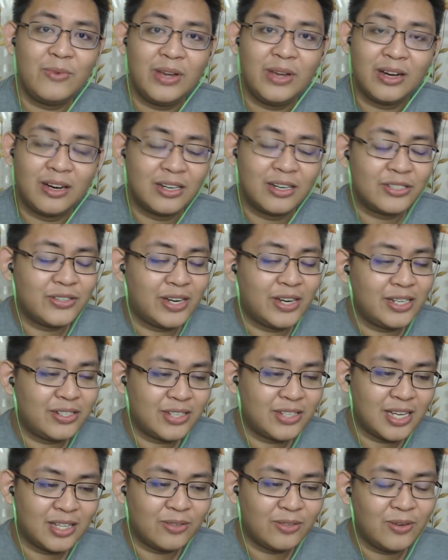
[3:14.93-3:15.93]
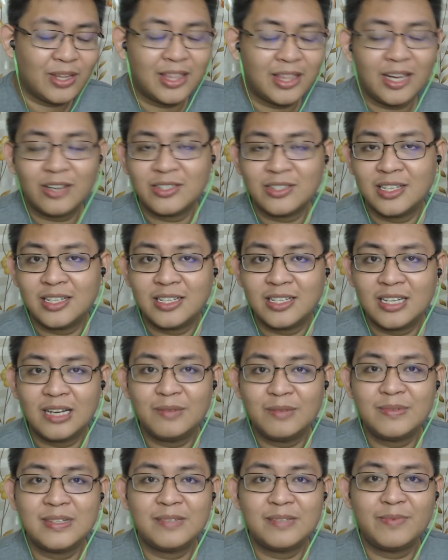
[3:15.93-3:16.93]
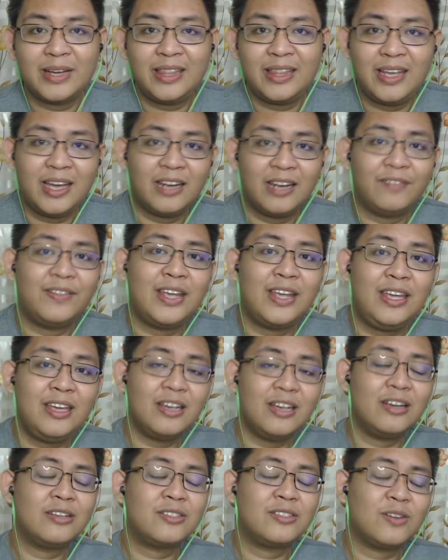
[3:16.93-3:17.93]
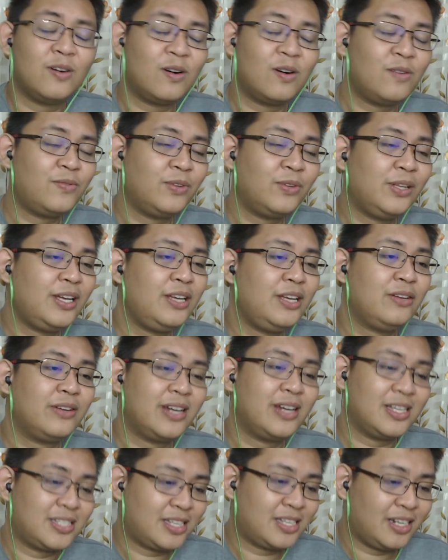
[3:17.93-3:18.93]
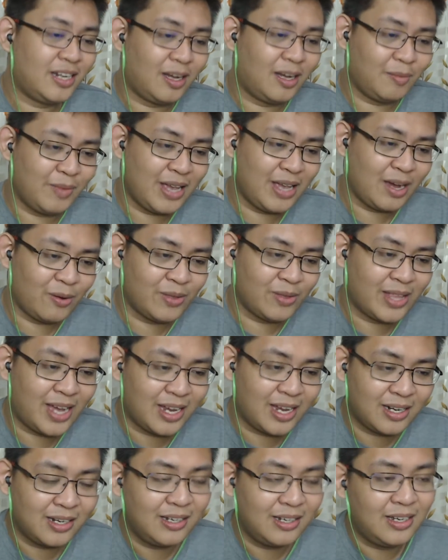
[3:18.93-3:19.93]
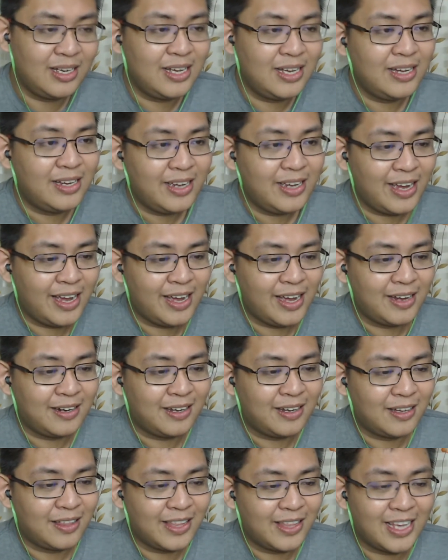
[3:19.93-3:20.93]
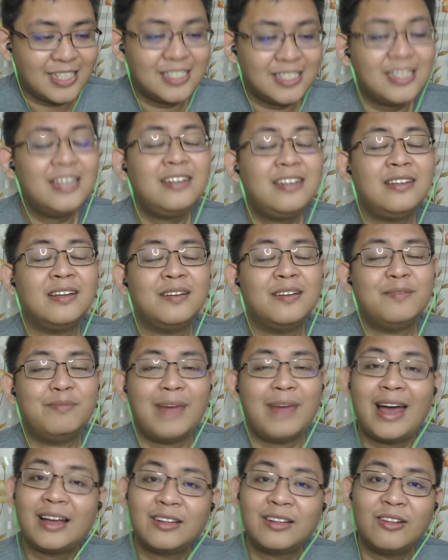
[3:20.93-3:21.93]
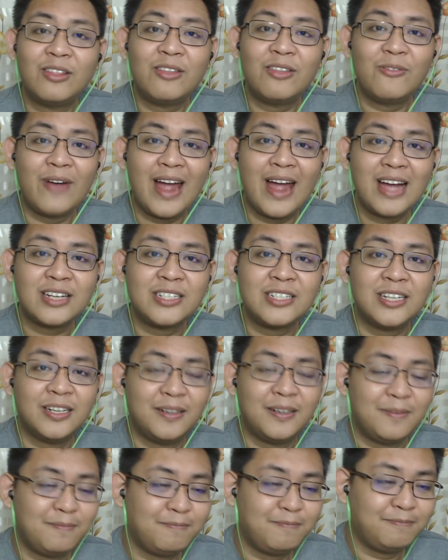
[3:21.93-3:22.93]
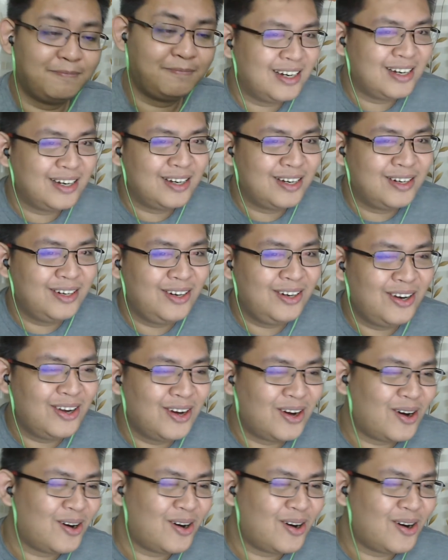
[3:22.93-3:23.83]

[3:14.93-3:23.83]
We are trying to get to 1,000 subs by the end of the year, so hopefully you guys can help me out with that. And that's it, back to the reaction. No.